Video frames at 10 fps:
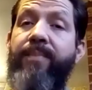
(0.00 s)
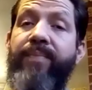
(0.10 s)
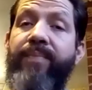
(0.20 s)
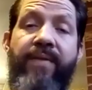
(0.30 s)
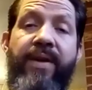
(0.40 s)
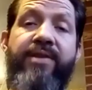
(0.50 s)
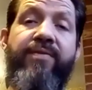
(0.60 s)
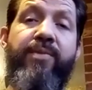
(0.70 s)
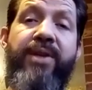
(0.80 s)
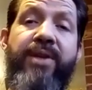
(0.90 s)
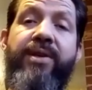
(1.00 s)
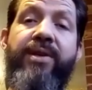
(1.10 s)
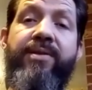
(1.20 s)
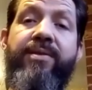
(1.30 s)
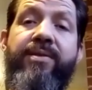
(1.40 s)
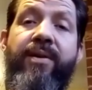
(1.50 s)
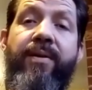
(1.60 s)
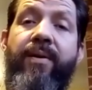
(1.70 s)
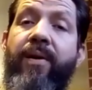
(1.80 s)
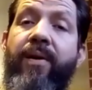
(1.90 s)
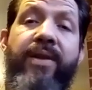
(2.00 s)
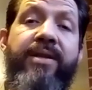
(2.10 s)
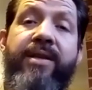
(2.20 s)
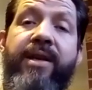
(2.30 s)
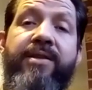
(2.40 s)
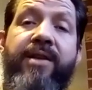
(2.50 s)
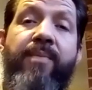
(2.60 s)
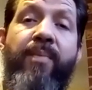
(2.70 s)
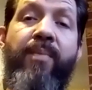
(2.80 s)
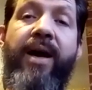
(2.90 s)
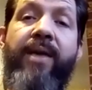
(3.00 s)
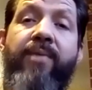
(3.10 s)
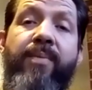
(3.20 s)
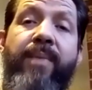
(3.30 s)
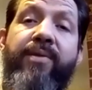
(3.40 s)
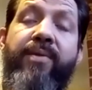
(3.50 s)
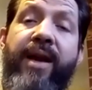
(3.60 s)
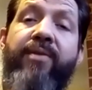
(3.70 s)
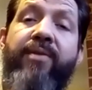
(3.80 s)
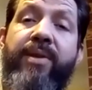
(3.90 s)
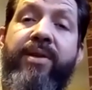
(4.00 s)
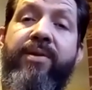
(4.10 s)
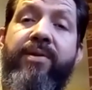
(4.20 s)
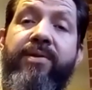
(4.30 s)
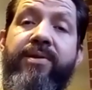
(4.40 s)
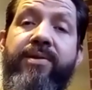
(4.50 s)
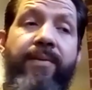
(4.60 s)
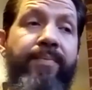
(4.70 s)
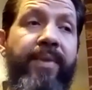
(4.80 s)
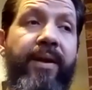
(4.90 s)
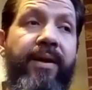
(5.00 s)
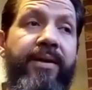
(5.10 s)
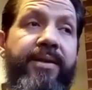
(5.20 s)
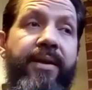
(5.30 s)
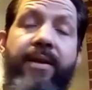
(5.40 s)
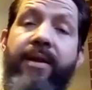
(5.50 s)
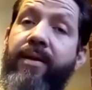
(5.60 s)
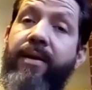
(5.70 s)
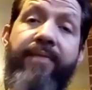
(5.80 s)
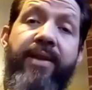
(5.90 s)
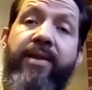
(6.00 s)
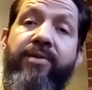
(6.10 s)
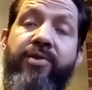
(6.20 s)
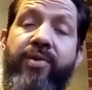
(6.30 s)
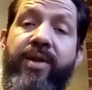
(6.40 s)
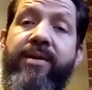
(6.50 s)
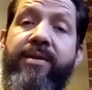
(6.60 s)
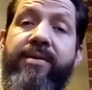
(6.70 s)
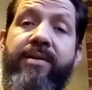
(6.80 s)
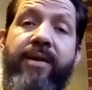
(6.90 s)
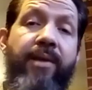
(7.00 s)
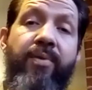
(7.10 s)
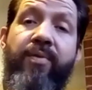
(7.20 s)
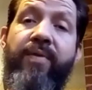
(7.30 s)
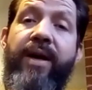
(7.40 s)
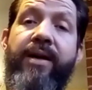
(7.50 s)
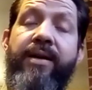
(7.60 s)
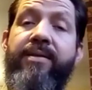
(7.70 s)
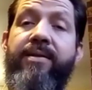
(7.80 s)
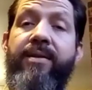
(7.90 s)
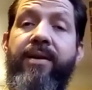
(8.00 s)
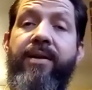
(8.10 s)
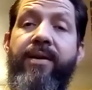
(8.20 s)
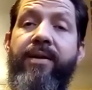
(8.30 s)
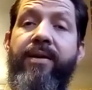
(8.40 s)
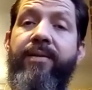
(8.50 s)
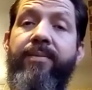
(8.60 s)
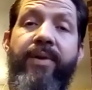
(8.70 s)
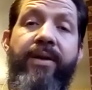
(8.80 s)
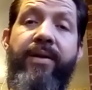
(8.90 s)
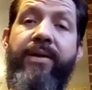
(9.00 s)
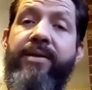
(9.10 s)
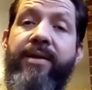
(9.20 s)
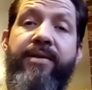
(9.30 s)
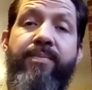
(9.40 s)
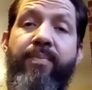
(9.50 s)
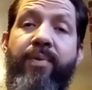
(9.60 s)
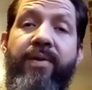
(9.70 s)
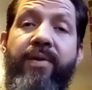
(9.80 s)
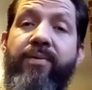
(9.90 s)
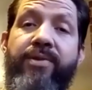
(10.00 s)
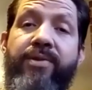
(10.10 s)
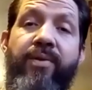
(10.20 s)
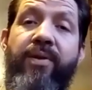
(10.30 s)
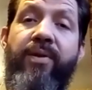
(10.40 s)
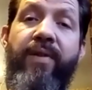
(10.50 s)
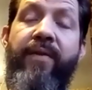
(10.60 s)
invasive species, all these things come to mind when I'm out there gathering materials. Like I said, I had to kill trees. I got to pull vines. That's part of the whole circle of life.